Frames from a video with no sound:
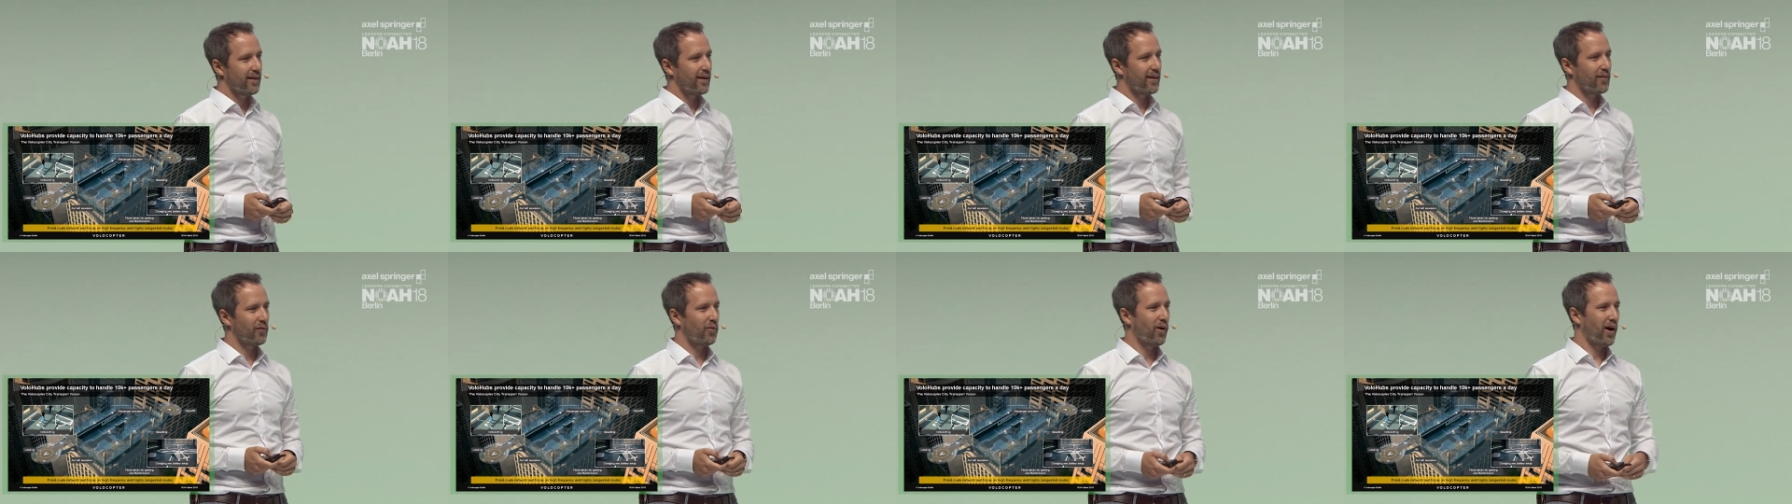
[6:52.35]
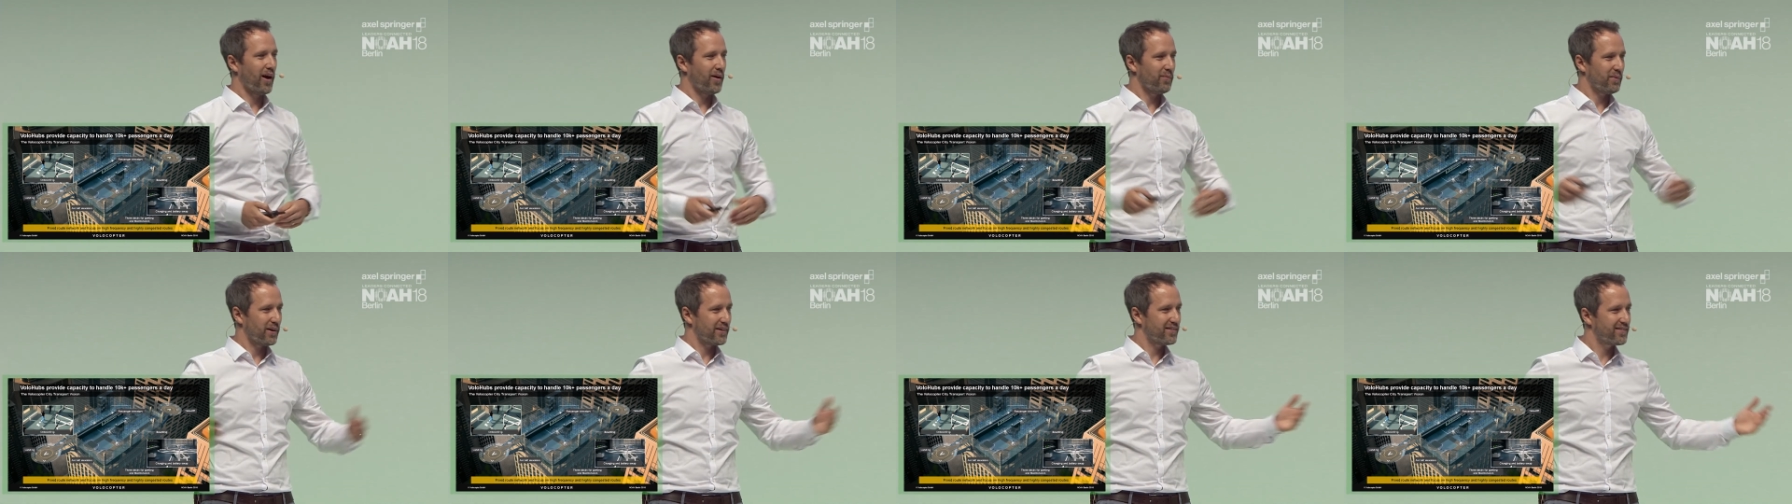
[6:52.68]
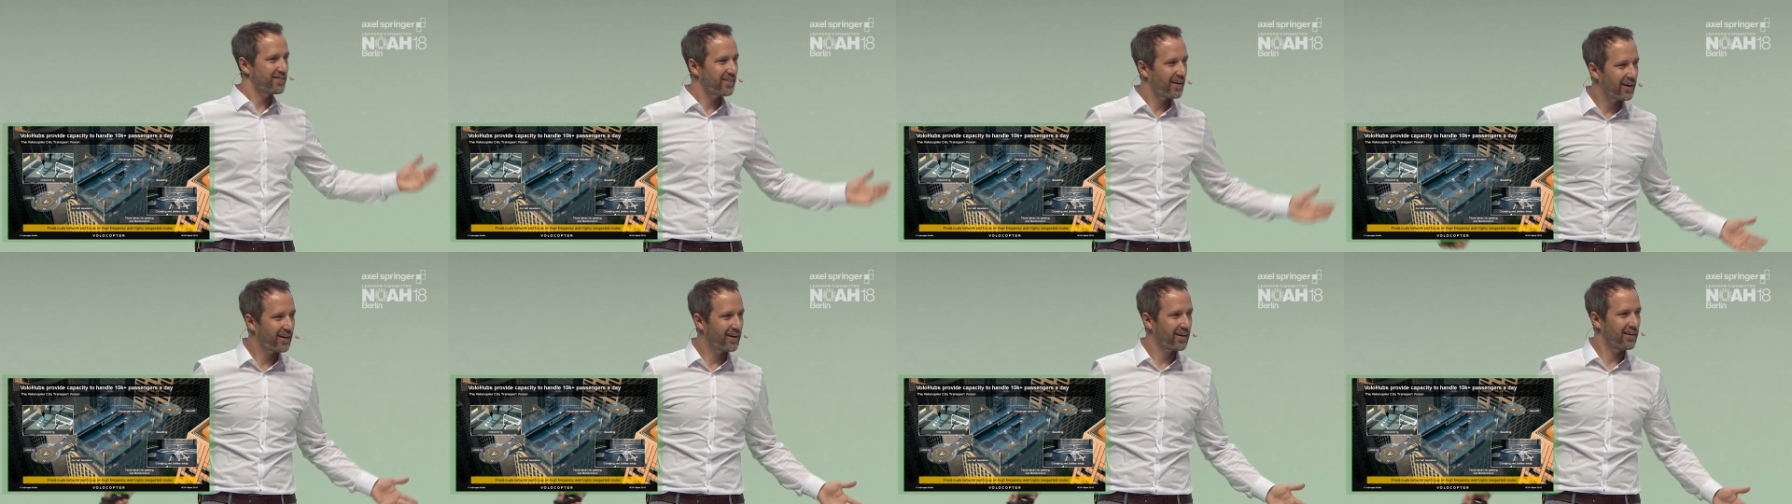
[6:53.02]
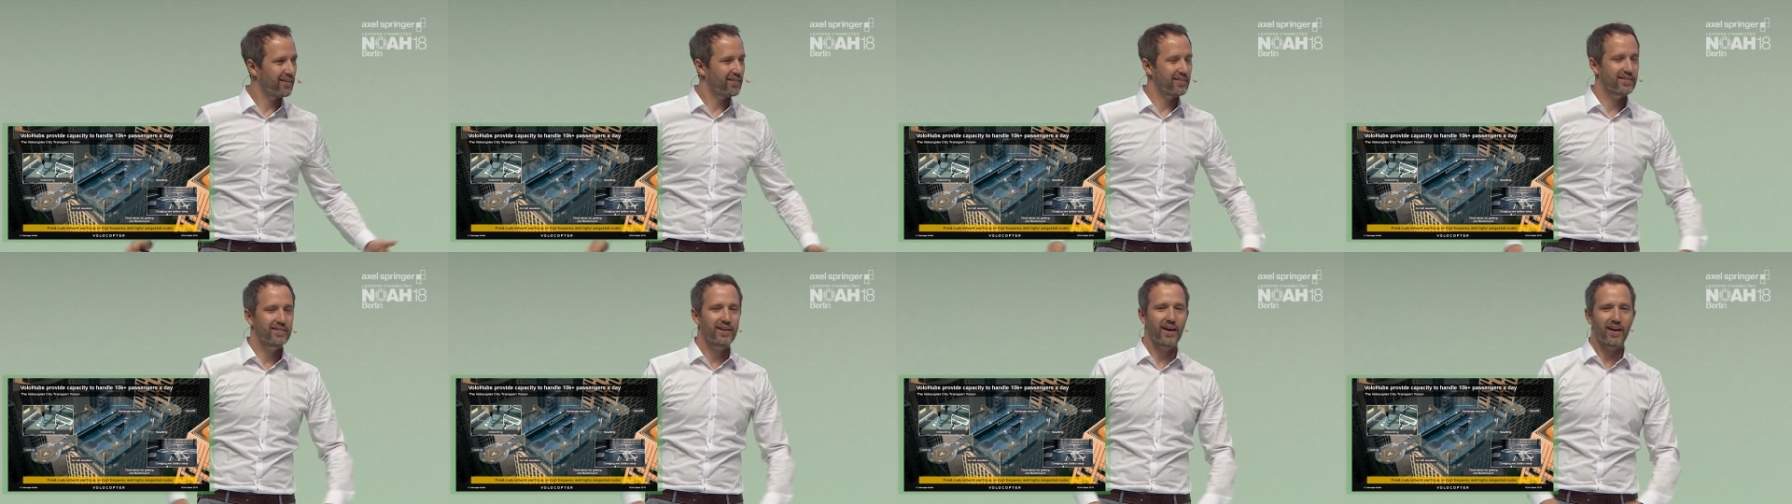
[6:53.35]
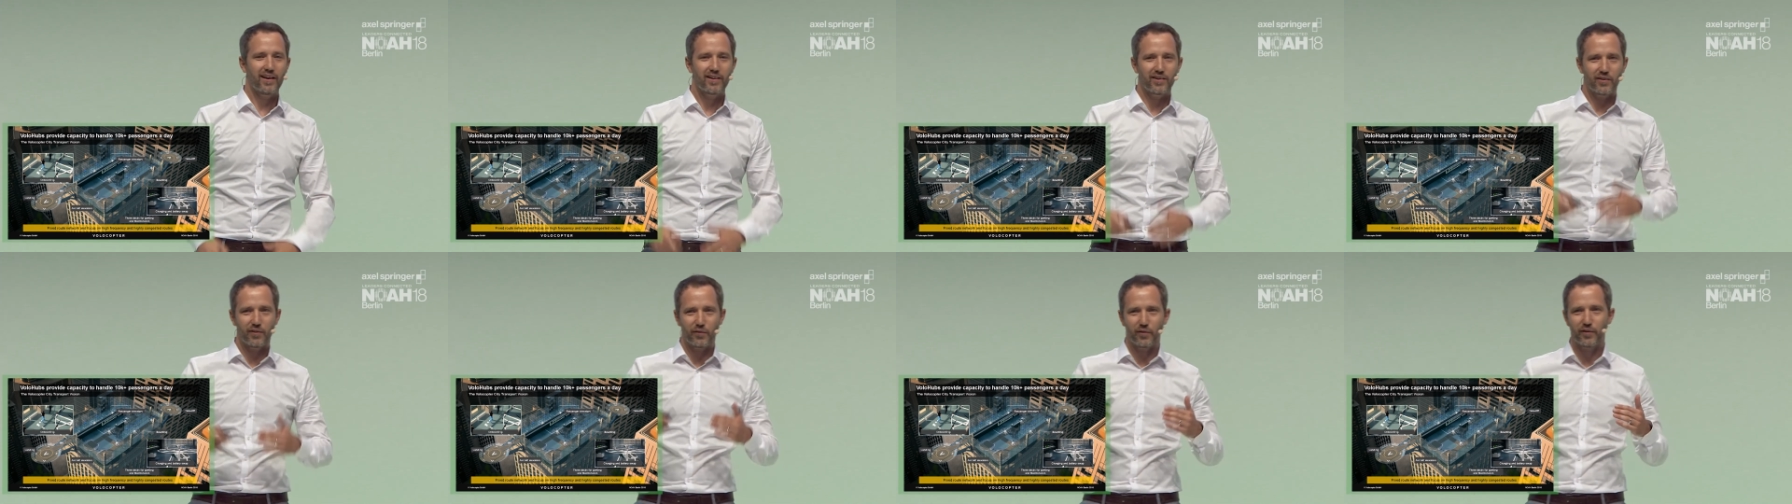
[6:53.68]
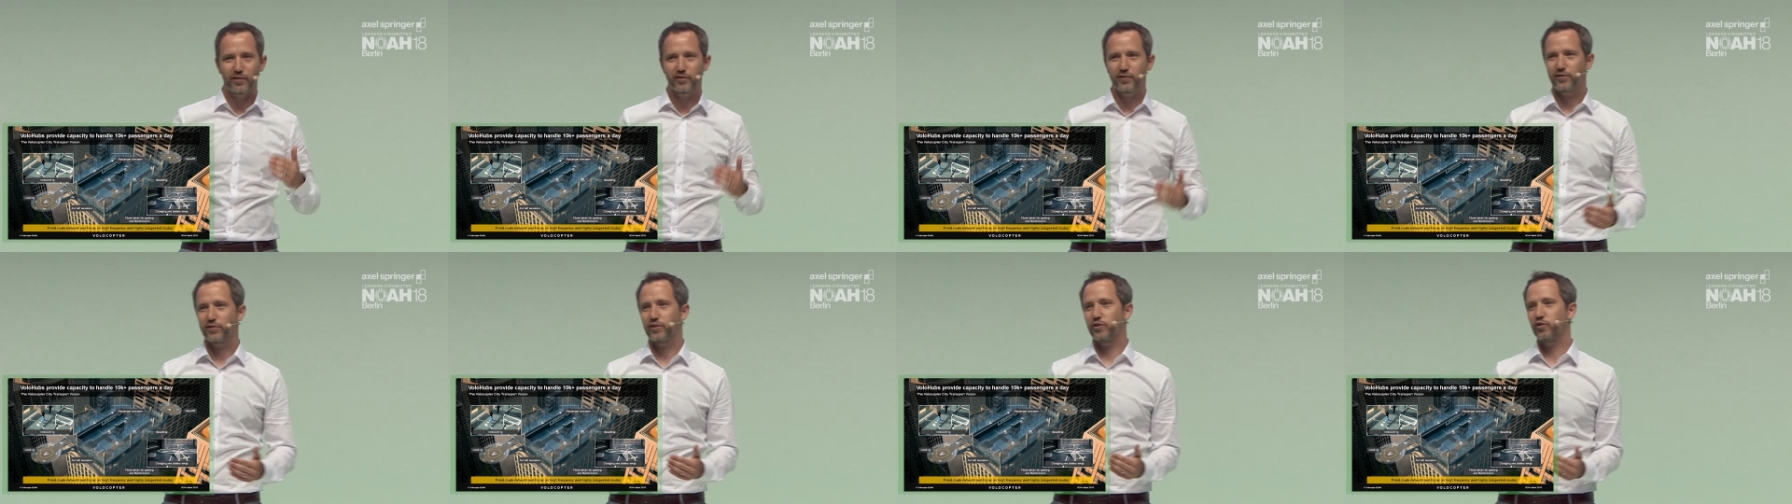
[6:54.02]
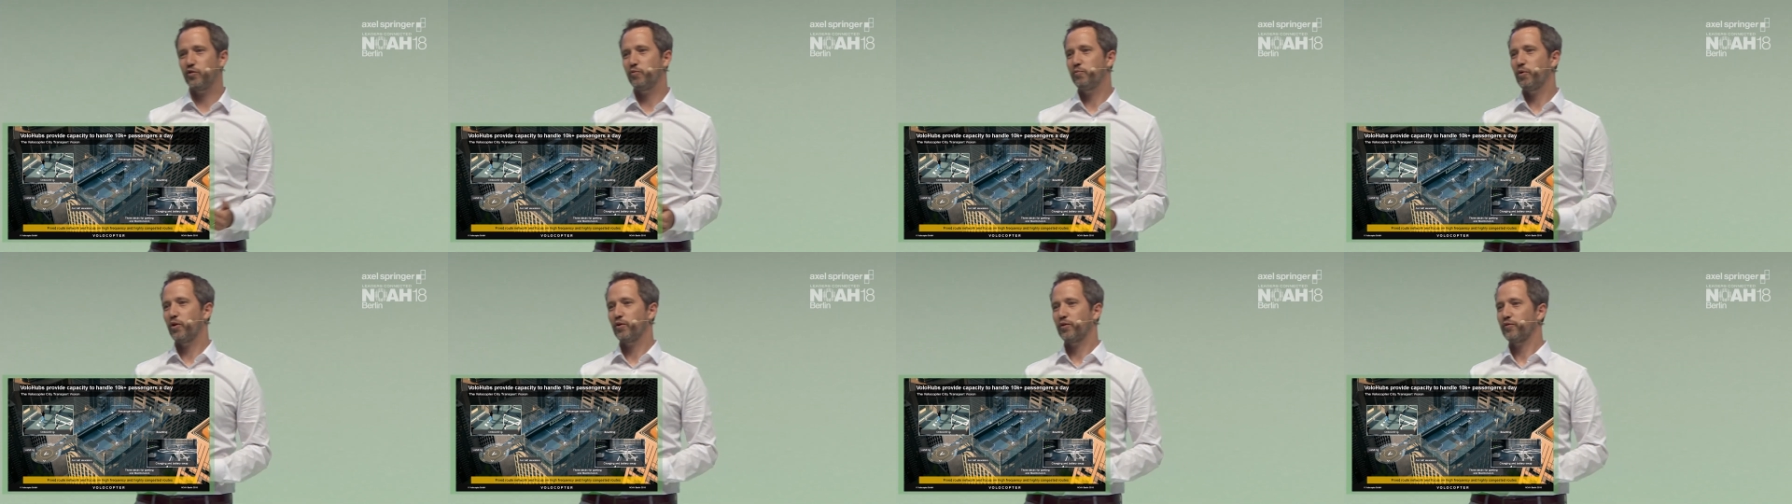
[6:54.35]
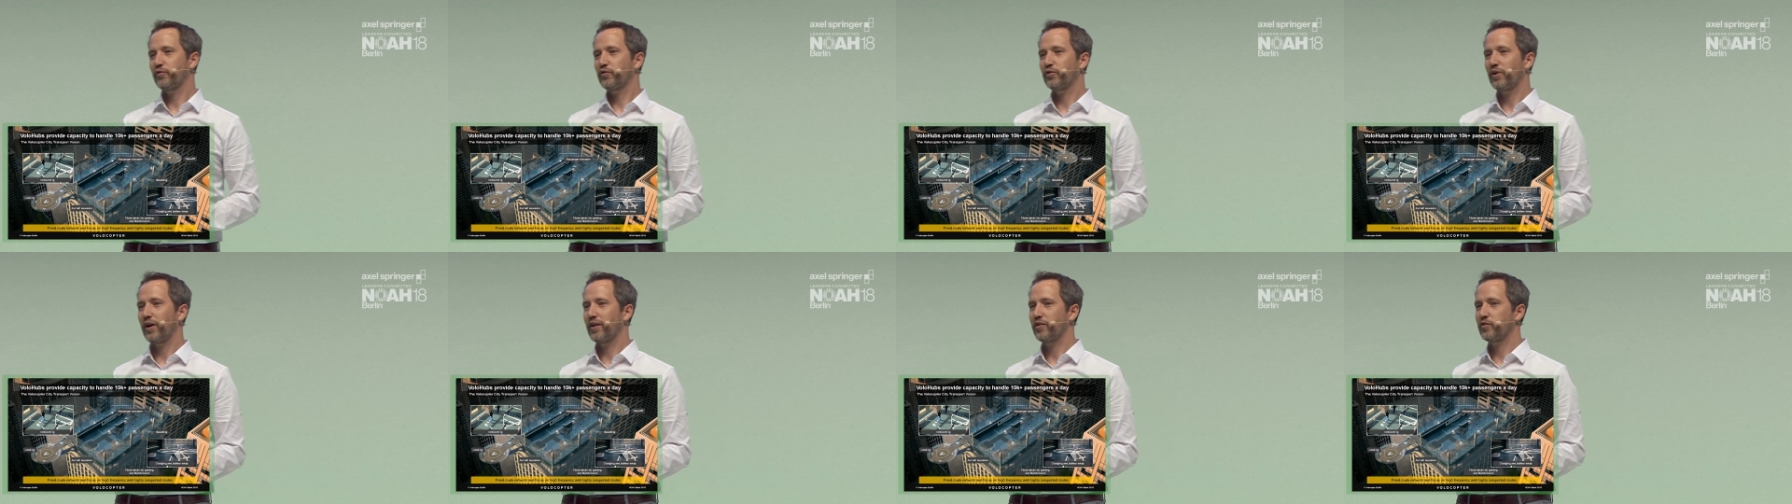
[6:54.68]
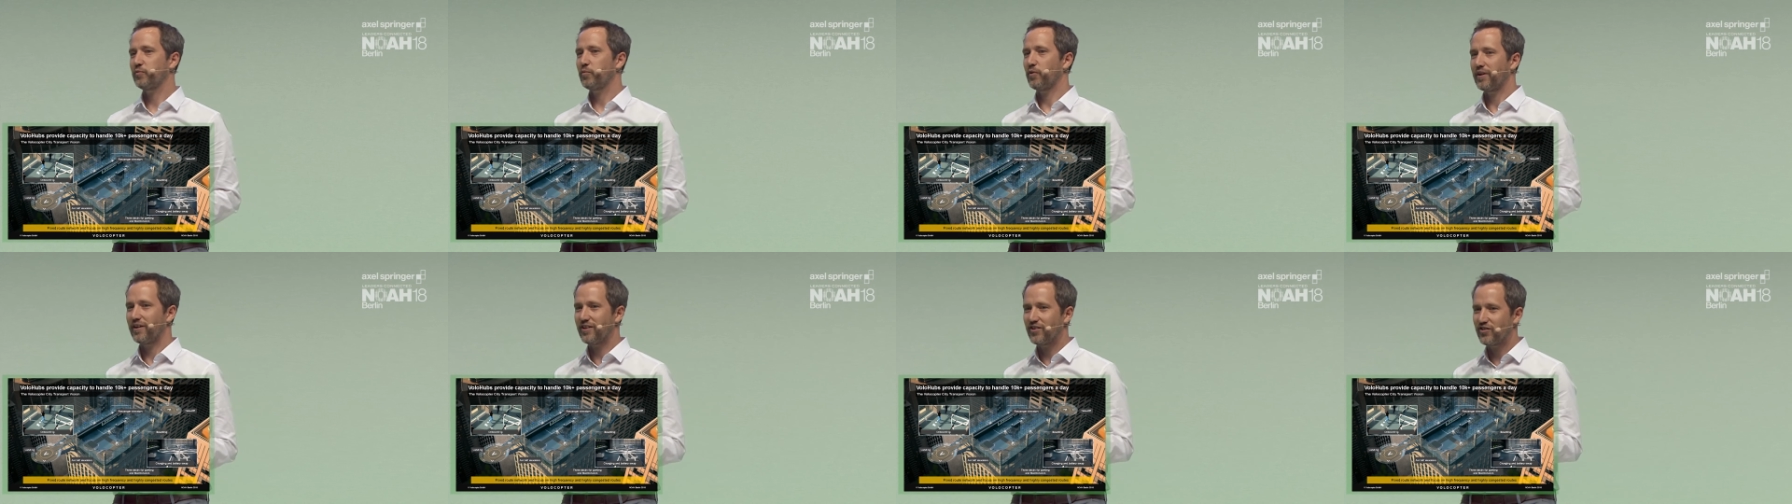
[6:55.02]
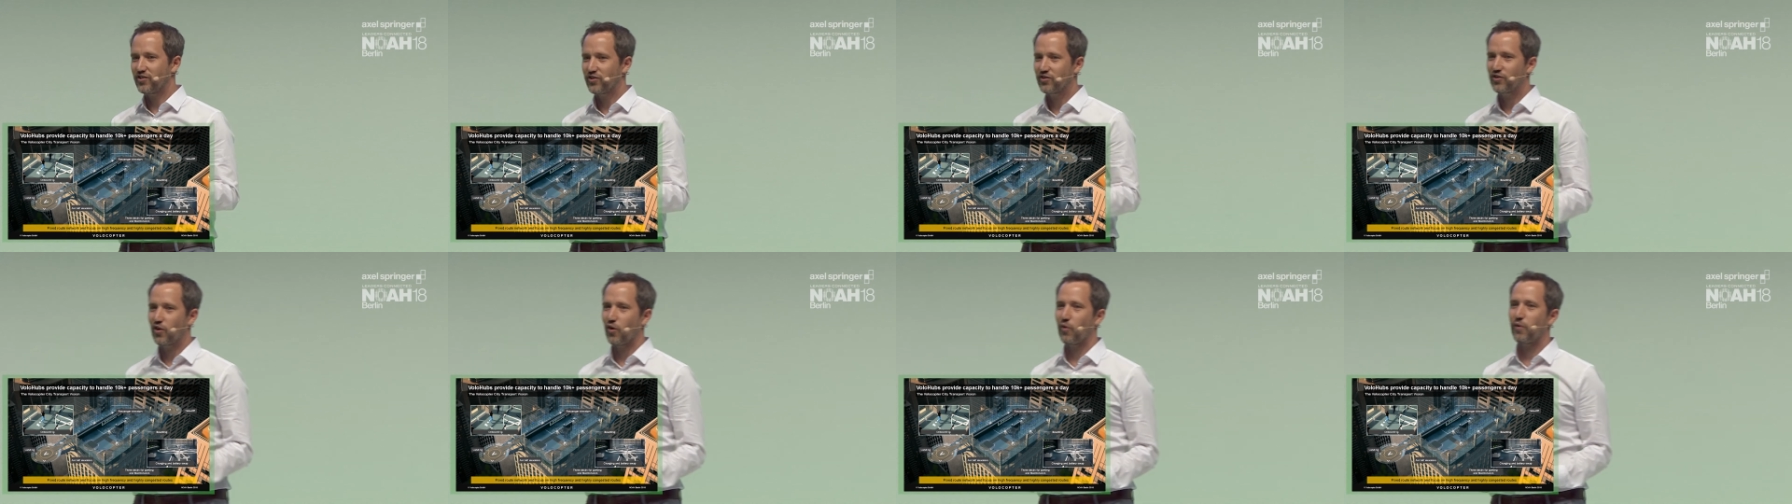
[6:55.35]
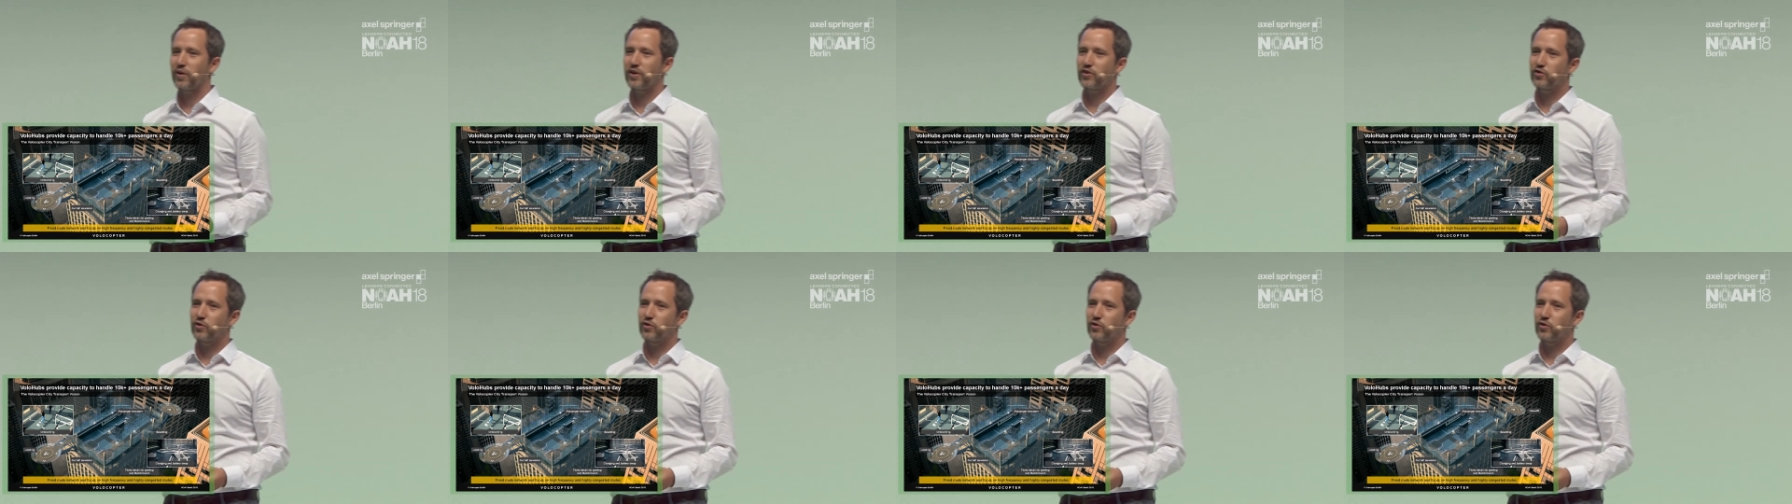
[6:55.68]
and why am I standing here and telling you this is a new mode of transport and it's going